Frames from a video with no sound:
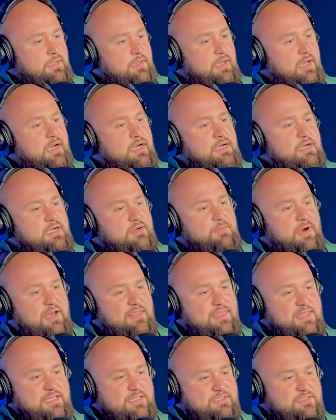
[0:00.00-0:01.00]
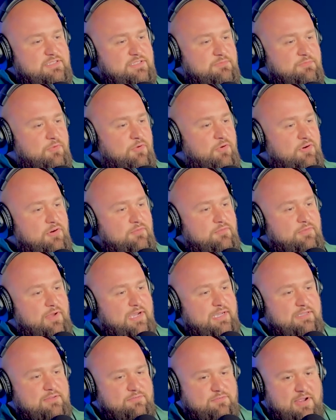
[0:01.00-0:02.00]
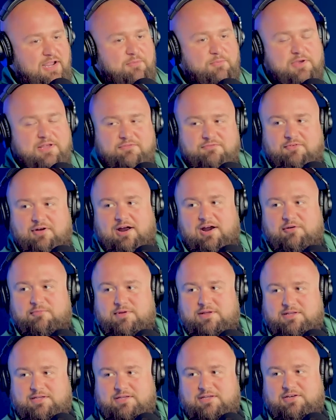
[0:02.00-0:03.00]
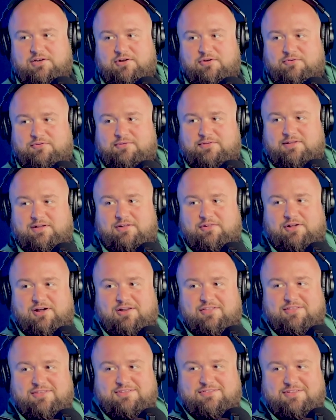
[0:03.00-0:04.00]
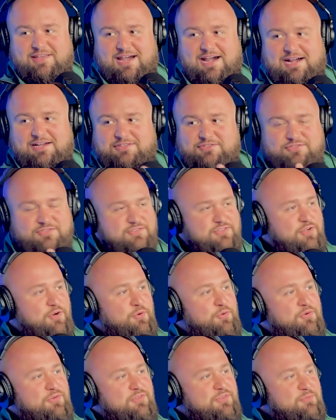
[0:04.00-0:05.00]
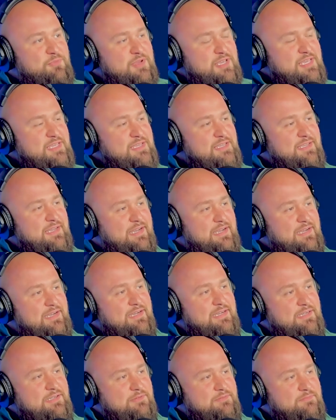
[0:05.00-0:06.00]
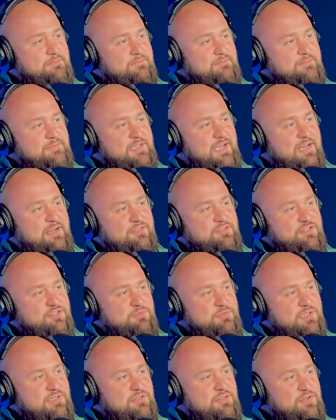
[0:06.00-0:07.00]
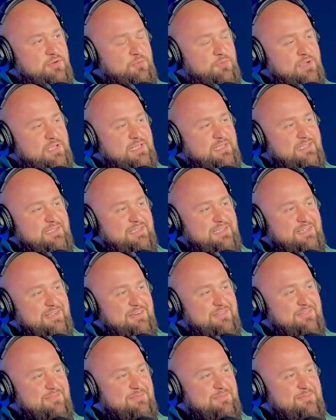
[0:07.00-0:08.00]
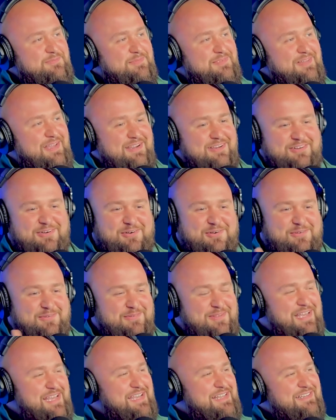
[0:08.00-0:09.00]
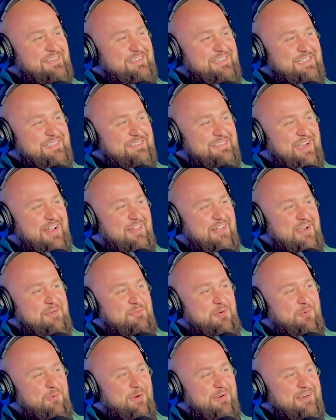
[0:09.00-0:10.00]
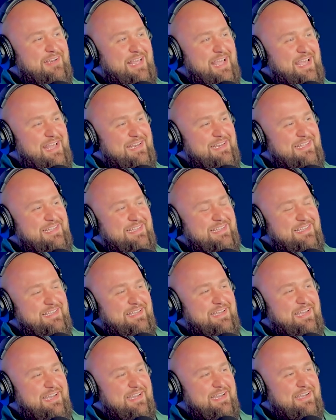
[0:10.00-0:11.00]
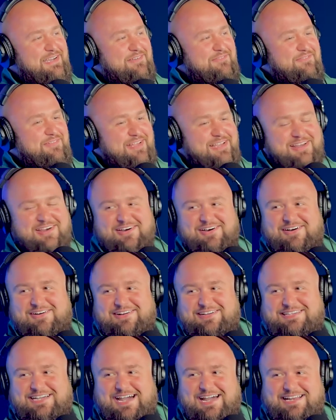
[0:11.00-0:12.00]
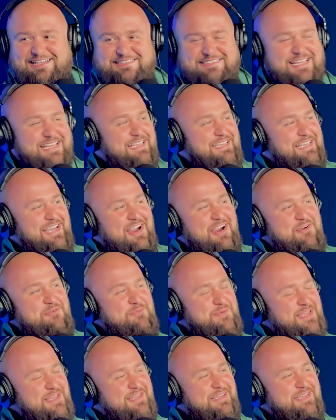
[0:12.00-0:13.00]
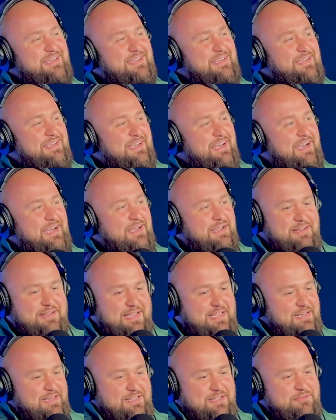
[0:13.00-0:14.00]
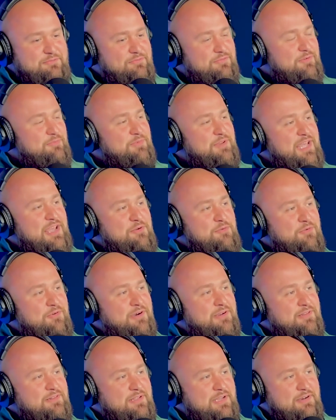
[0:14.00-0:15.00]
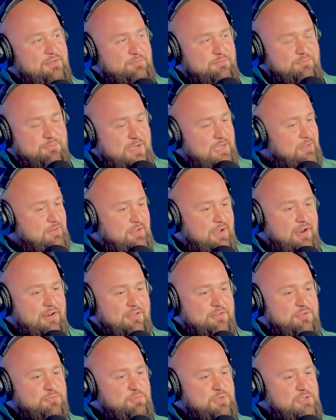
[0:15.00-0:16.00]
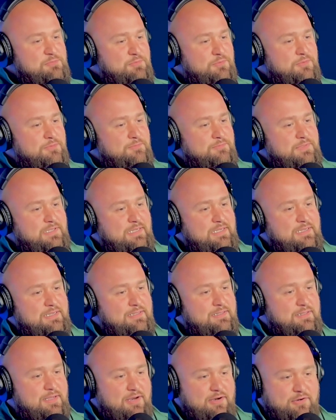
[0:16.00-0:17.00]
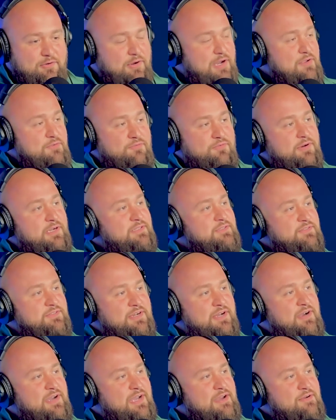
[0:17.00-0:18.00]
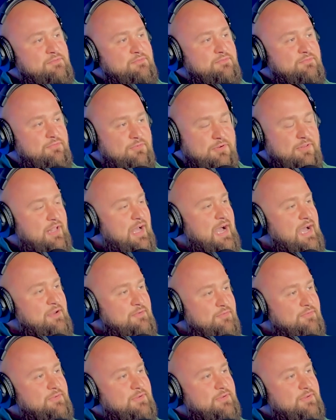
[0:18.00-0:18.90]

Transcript: I think it's just more of like a family environment. A lot of these guys older than me kind of took me under their wing. I call Ed. He's kind of like my work dad. They all kind of take care of me, and they did from day one. Met a lot of good people, a lot of great friends that I'll have for life,